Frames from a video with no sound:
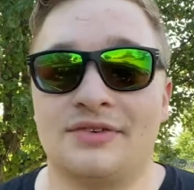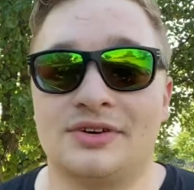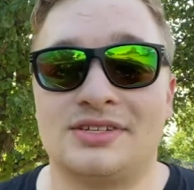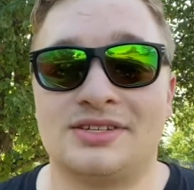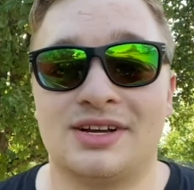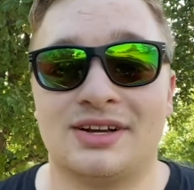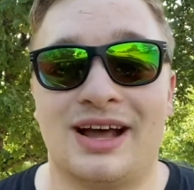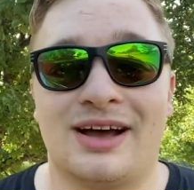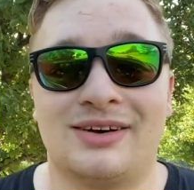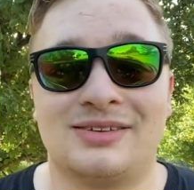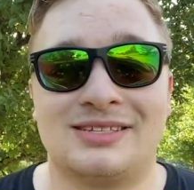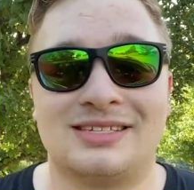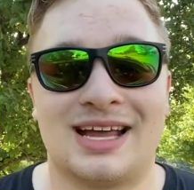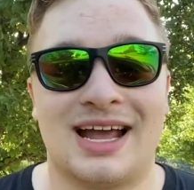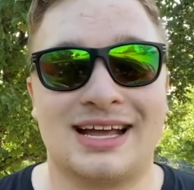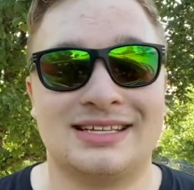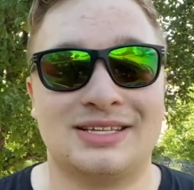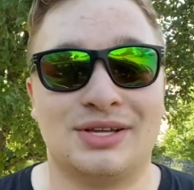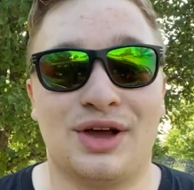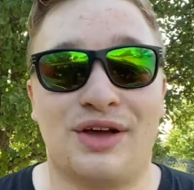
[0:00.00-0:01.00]
stood
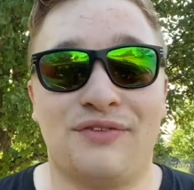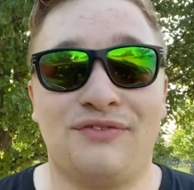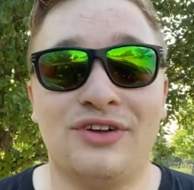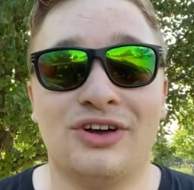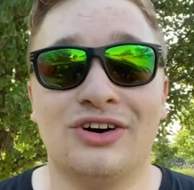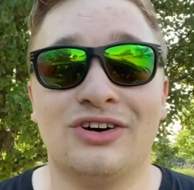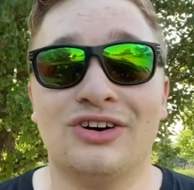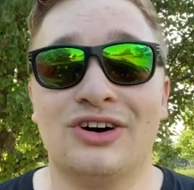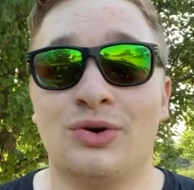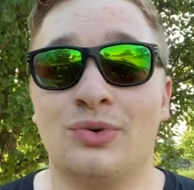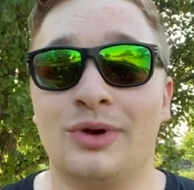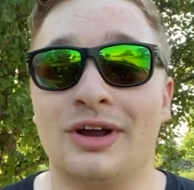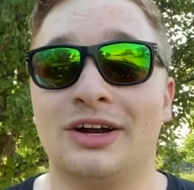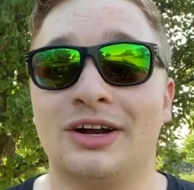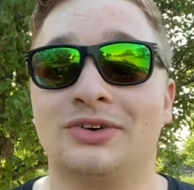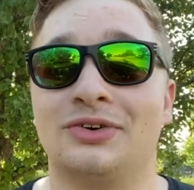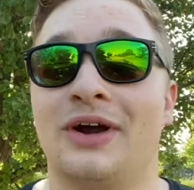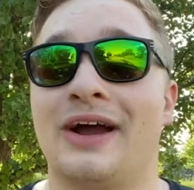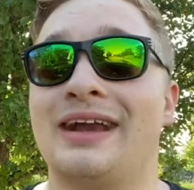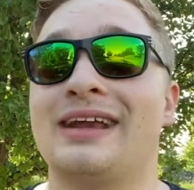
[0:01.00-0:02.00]
outside, so I feel a little
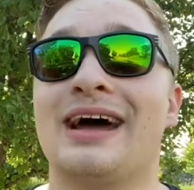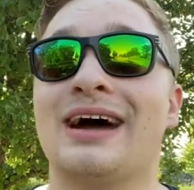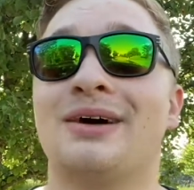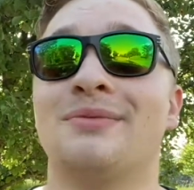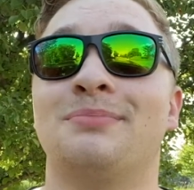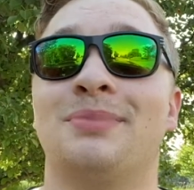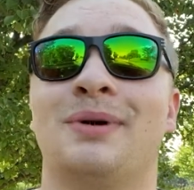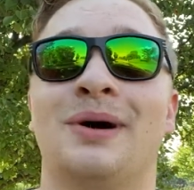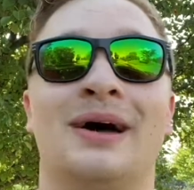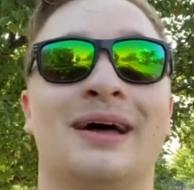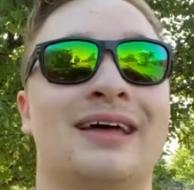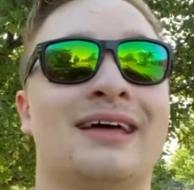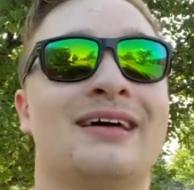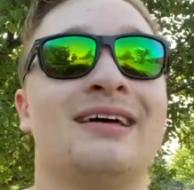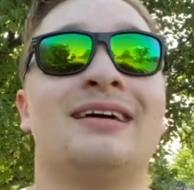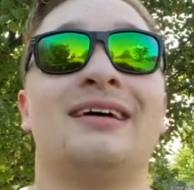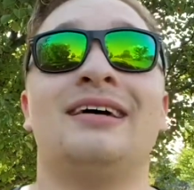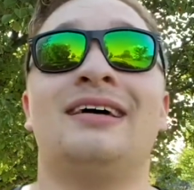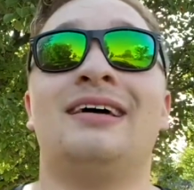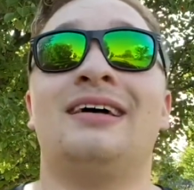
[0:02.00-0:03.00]
weird right now. But
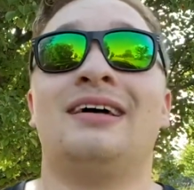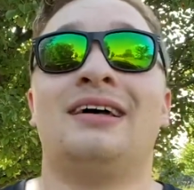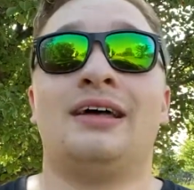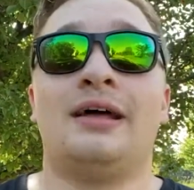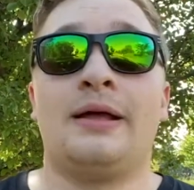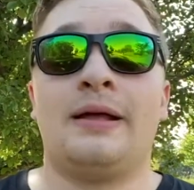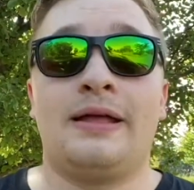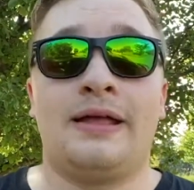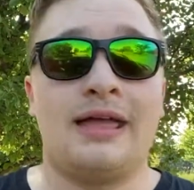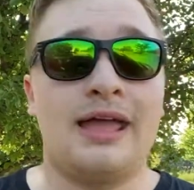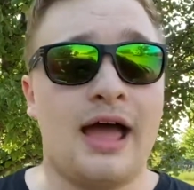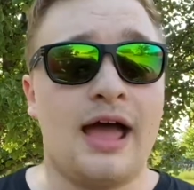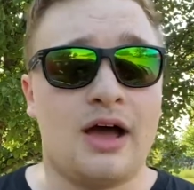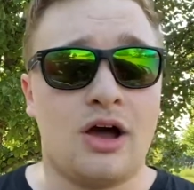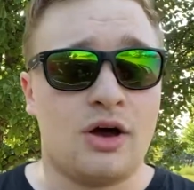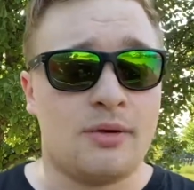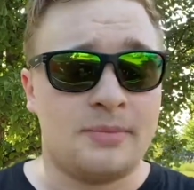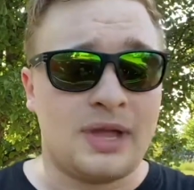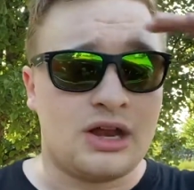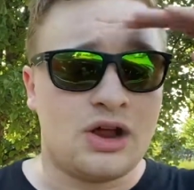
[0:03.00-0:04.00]
yeah,
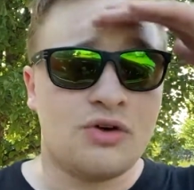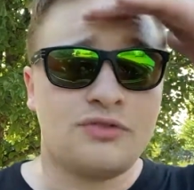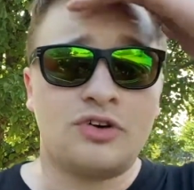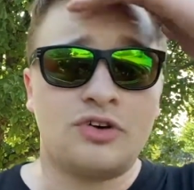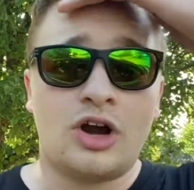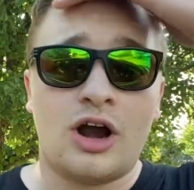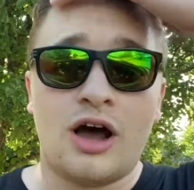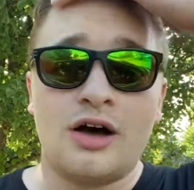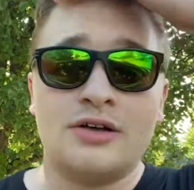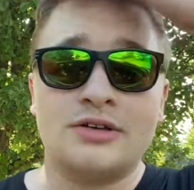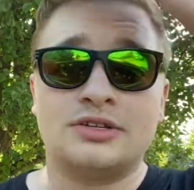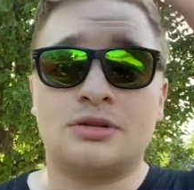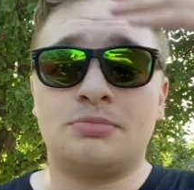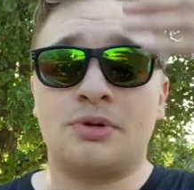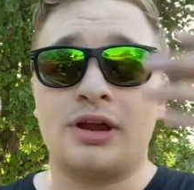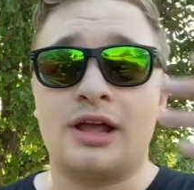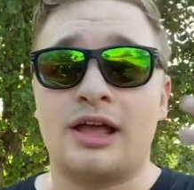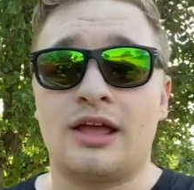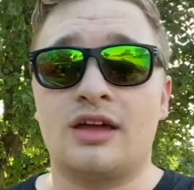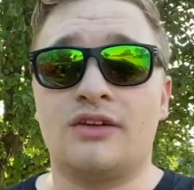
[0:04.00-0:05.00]
I mean, overall, it was a
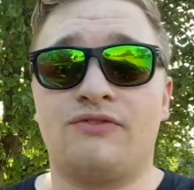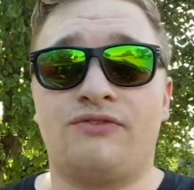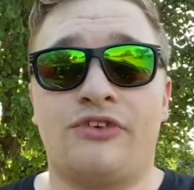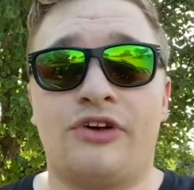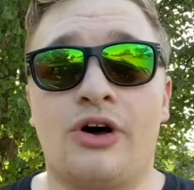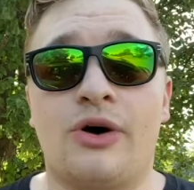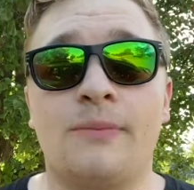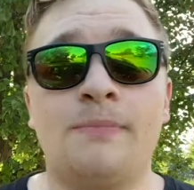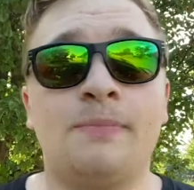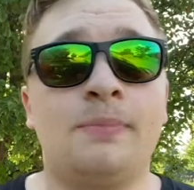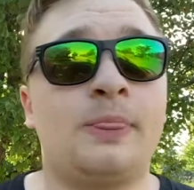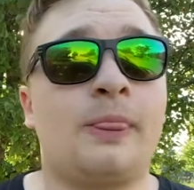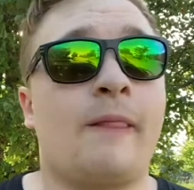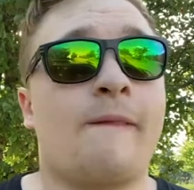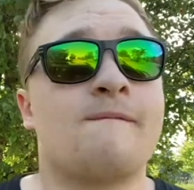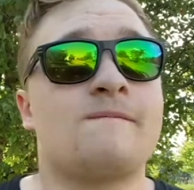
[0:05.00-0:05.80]
pretty good film.